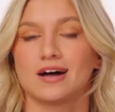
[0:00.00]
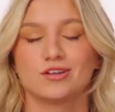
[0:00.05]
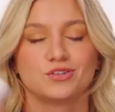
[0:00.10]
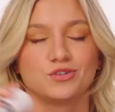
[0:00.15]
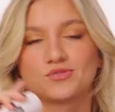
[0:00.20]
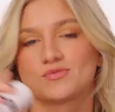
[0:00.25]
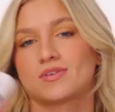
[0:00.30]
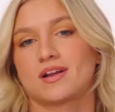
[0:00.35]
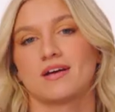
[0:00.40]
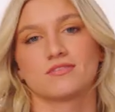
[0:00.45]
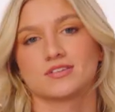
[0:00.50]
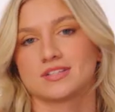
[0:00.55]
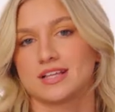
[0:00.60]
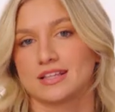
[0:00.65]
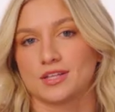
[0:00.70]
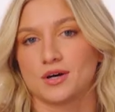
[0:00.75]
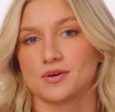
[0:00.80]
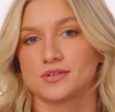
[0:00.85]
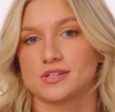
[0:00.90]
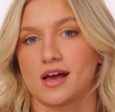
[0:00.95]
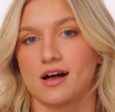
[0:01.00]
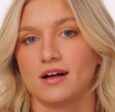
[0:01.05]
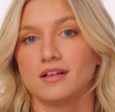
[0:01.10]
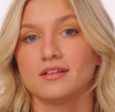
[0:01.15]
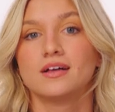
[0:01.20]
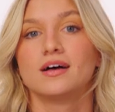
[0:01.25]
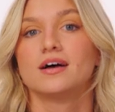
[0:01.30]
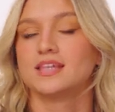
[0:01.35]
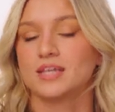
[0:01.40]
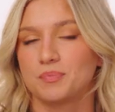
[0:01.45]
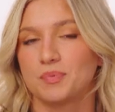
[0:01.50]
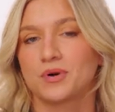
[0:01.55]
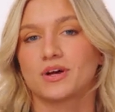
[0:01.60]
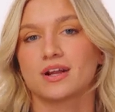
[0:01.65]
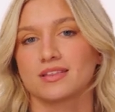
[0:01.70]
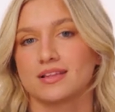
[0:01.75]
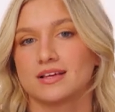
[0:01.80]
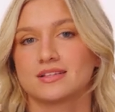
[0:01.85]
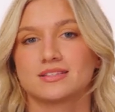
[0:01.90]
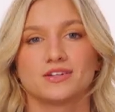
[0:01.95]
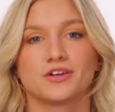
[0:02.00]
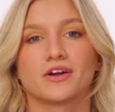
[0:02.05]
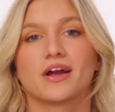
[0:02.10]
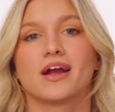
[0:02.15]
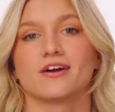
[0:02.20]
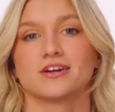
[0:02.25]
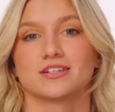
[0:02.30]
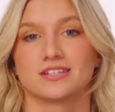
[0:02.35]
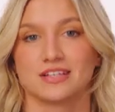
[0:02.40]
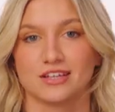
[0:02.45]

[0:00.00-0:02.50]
I'll use whatever's at the hotel. You put in this and your hair is